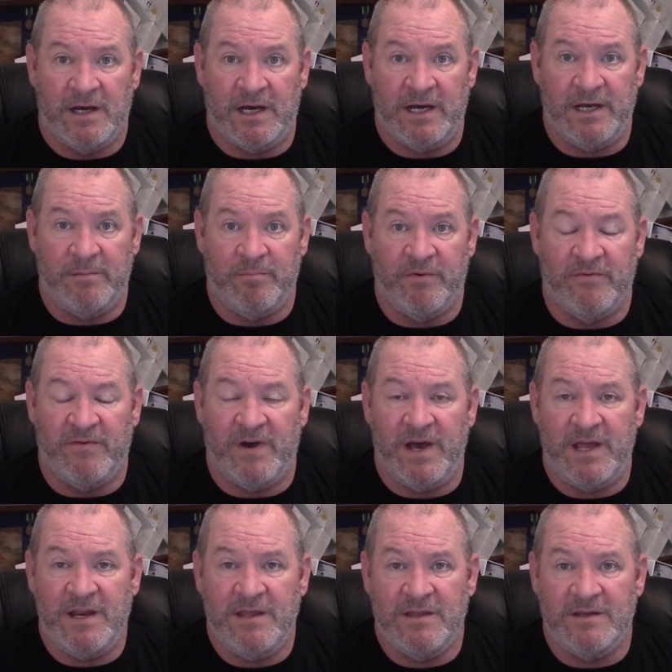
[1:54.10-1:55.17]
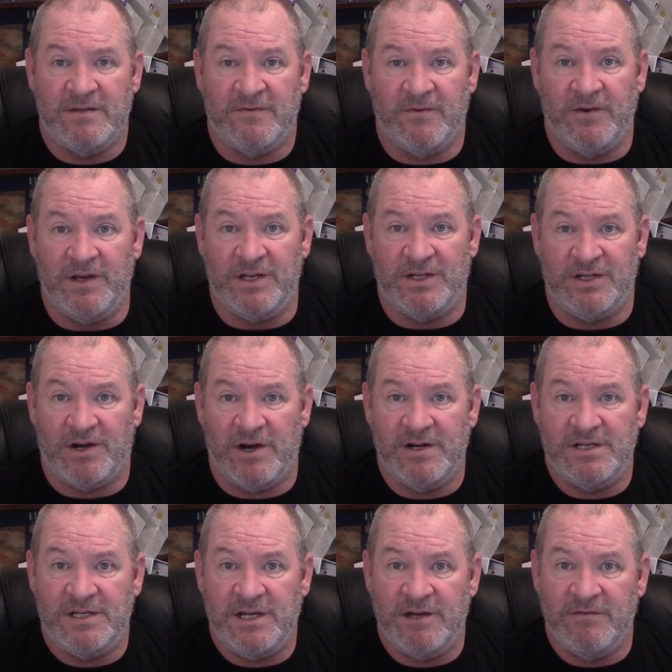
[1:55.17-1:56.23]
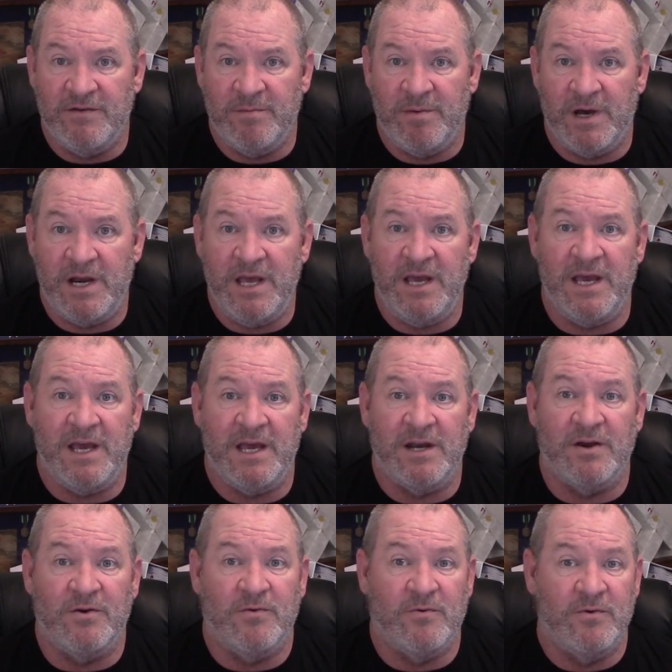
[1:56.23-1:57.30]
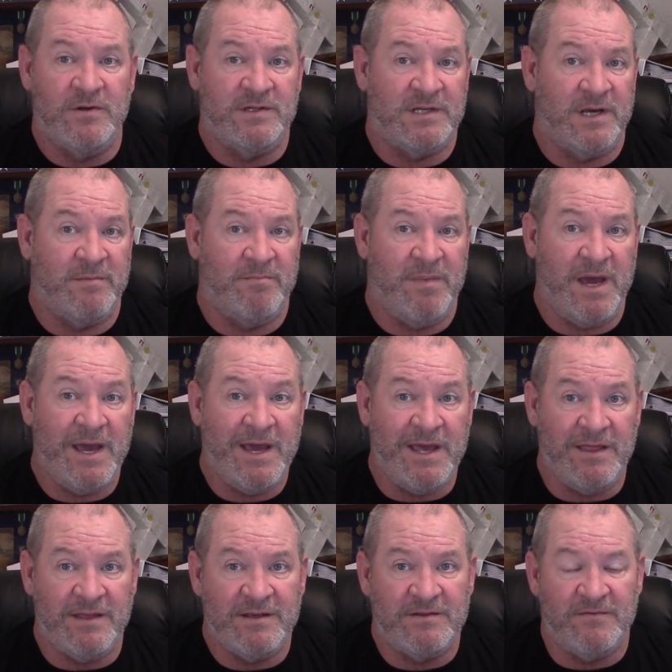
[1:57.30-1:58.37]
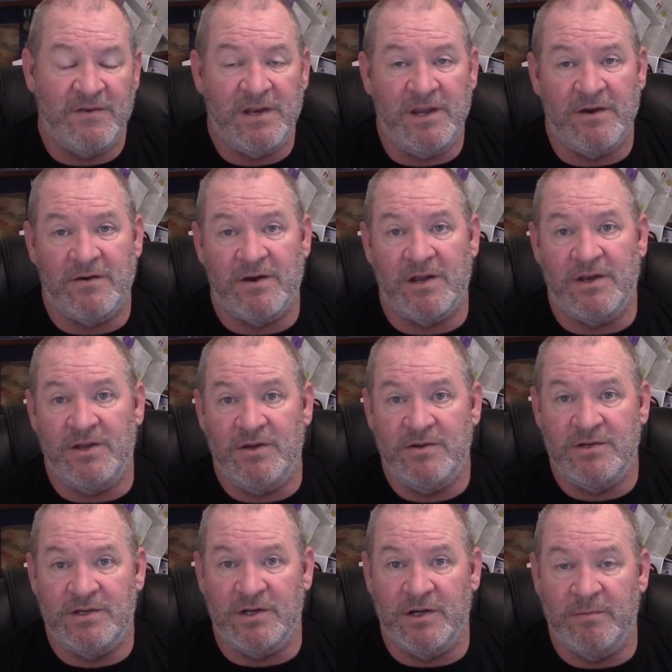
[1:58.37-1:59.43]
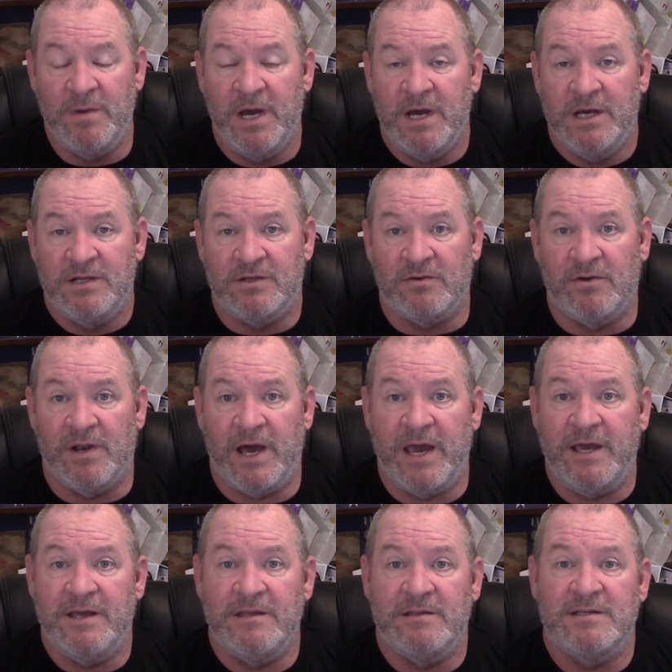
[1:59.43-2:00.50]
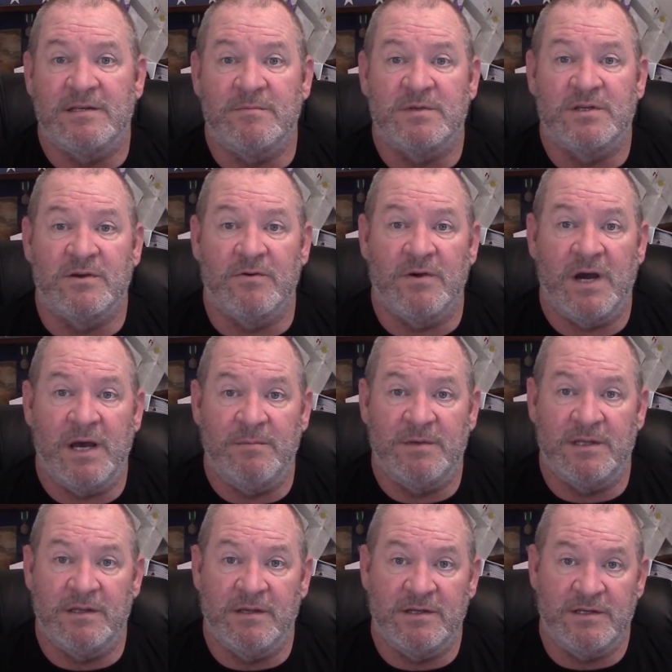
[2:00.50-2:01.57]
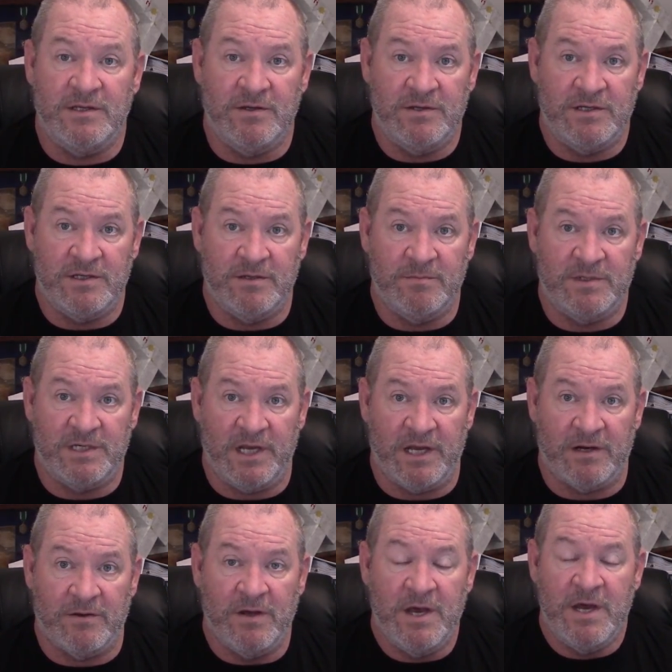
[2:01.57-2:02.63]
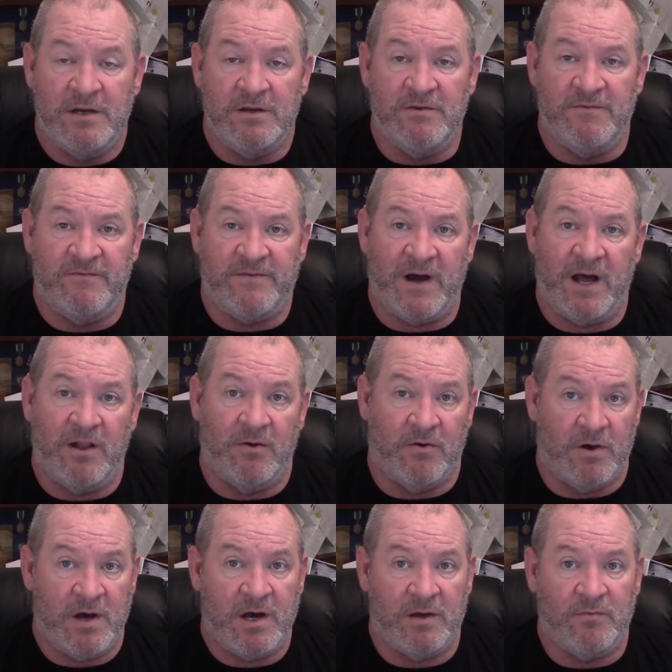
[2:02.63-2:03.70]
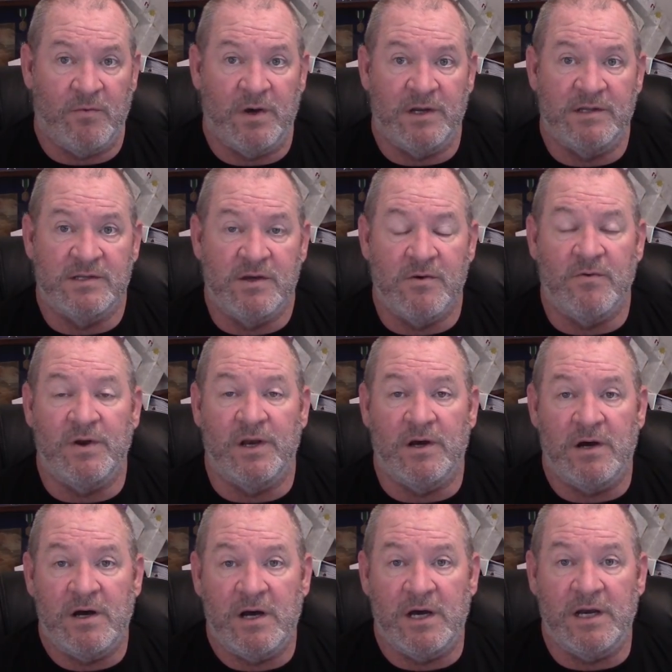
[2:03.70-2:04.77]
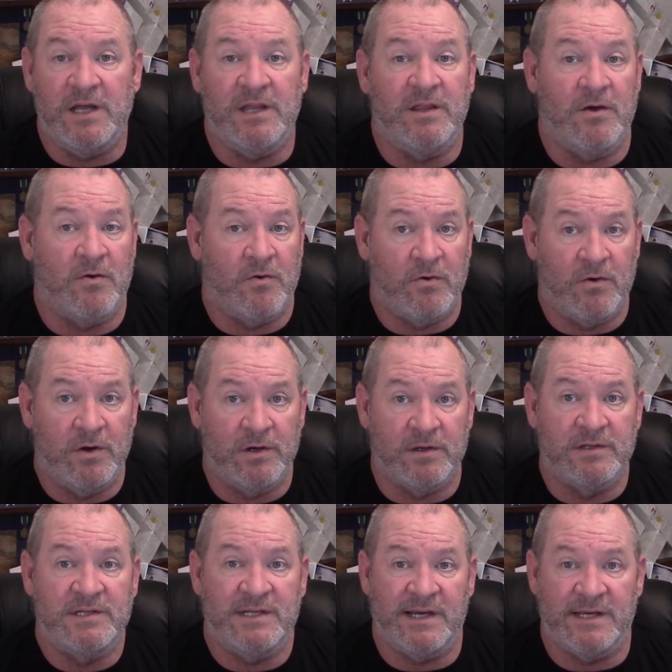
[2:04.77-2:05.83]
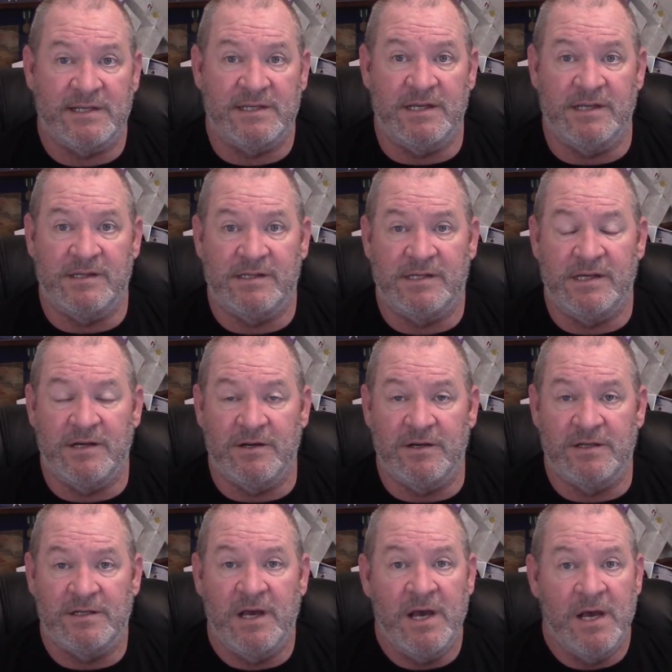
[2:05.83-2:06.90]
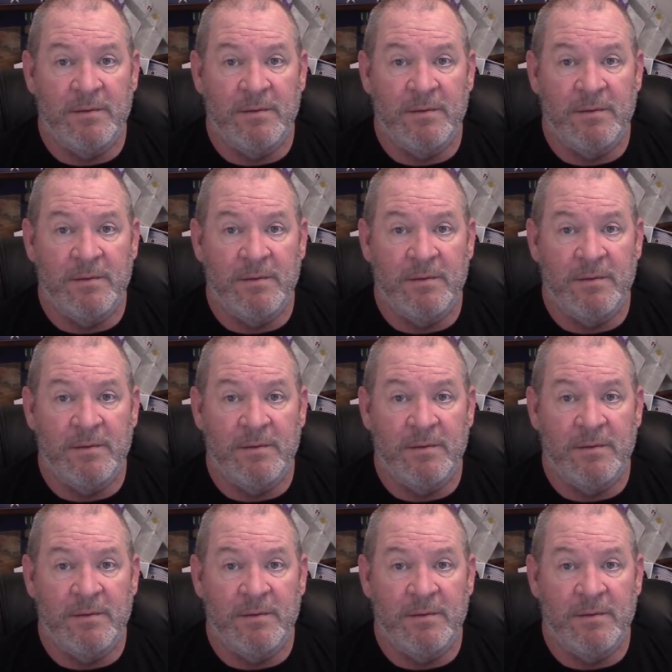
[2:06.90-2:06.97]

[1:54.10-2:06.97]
I am providing this free of charge to everybody, and of course I'm making this video on YouTube, so like and subscribe to this YouTube channel to follow on what is going on in the oil testing series.